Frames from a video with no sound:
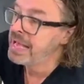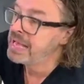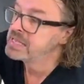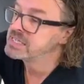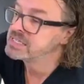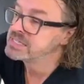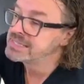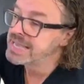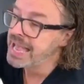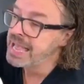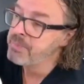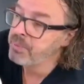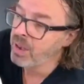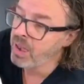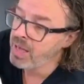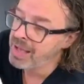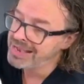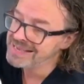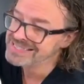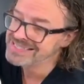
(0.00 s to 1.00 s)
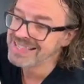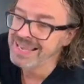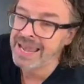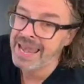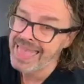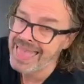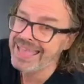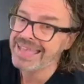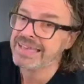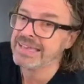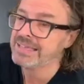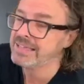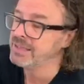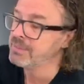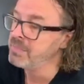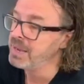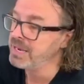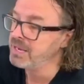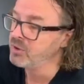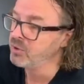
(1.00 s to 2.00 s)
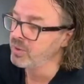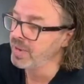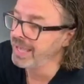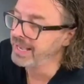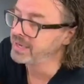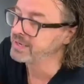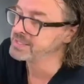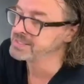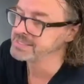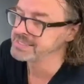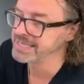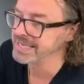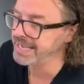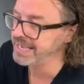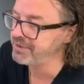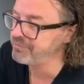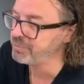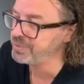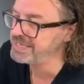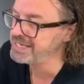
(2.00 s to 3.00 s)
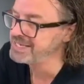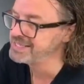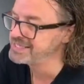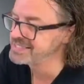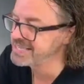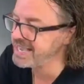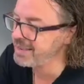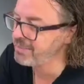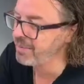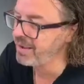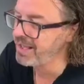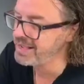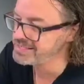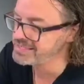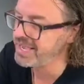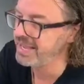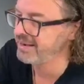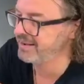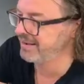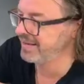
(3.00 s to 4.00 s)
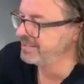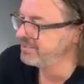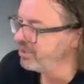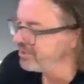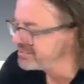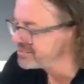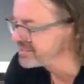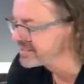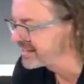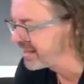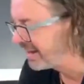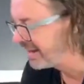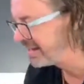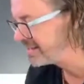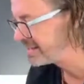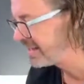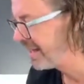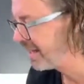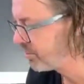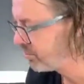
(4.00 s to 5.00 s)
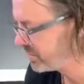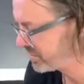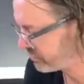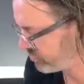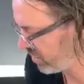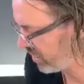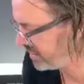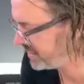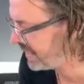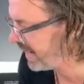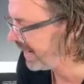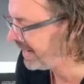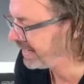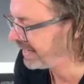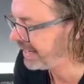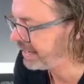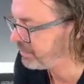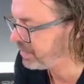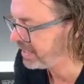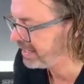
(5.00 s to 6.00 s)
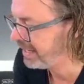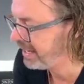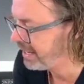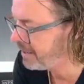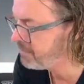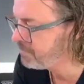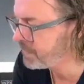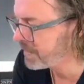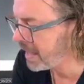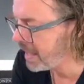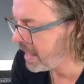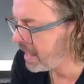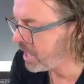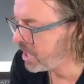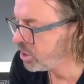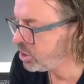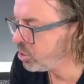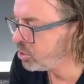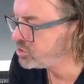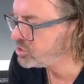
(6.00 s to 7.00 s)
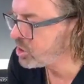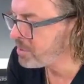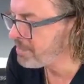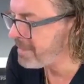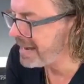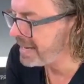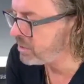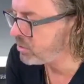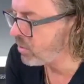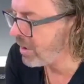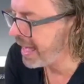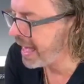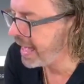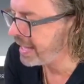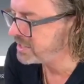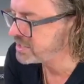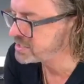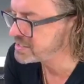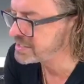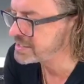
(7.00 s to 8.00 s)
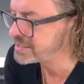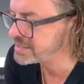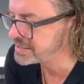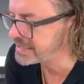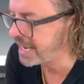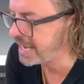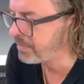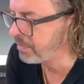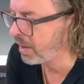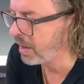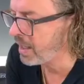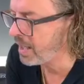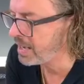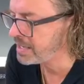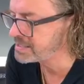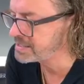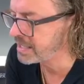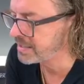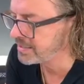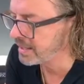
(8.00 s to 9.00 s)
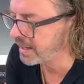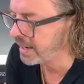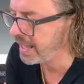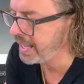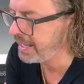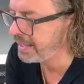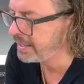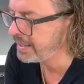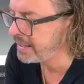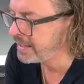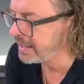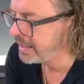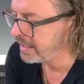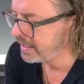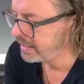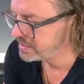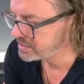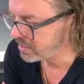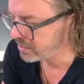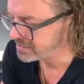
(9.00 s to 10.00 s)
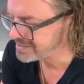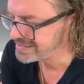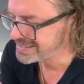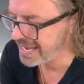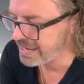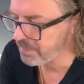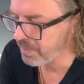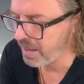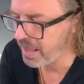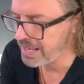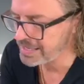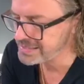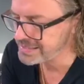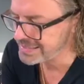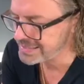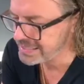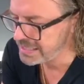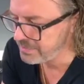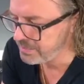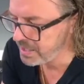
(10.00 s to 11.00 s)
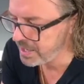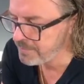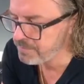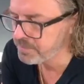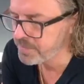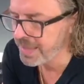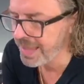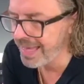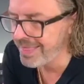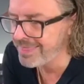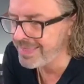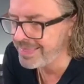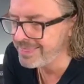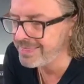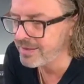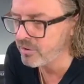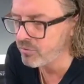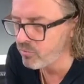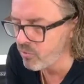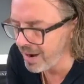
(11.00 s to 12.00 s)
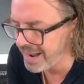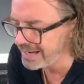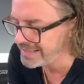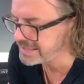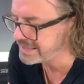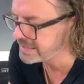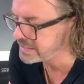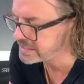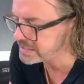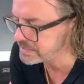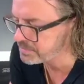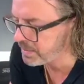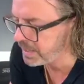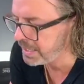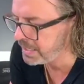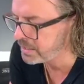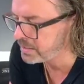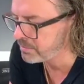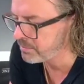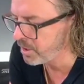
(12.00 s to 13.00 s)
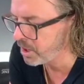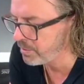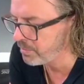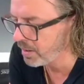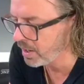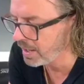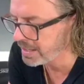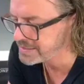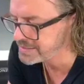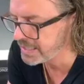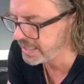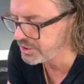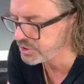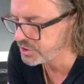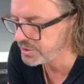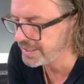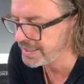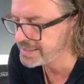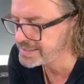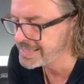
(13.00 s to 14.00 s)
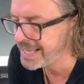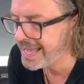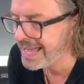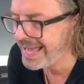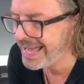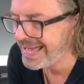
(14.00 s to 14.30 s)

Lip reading: Stabilize the leg, the medial leg, because if we didn't stabilize that, I noticed Scully's leg was rotating a bit here. Use your medial hand just to stabilize the leg. So I'll stabilize the tibia, and then the rate and the speed of the mobilization is